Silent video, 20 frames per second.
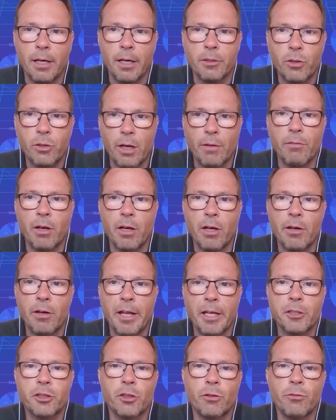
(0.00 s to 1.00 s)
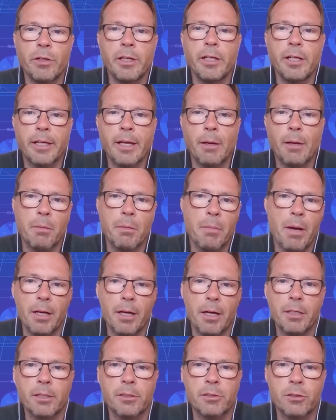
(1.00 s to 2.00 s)
travel and leisure really coming back
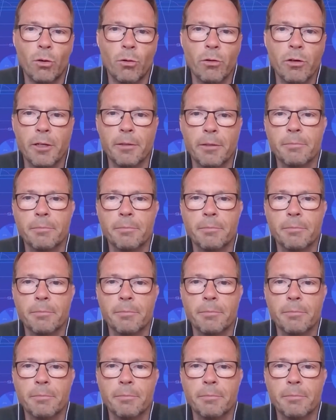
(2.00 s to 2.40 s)
strongly.